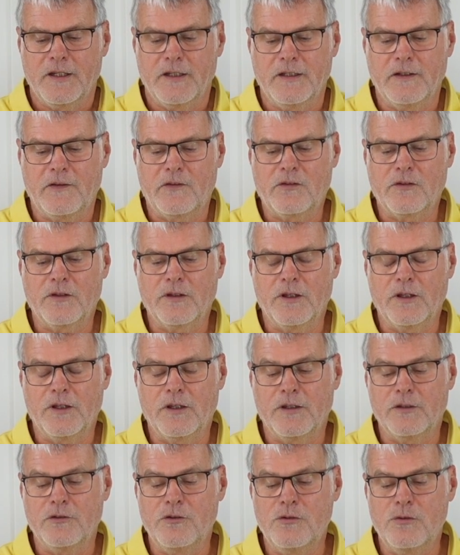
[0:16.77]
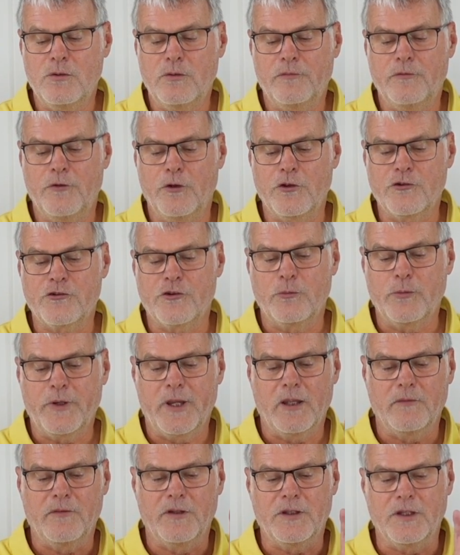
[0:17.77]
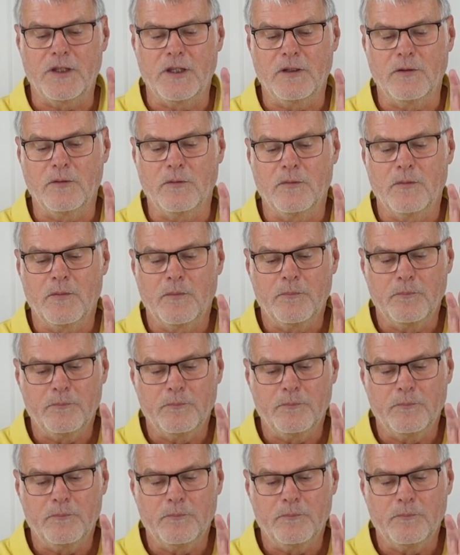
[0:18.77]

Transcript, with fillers: It's a new version, we have it in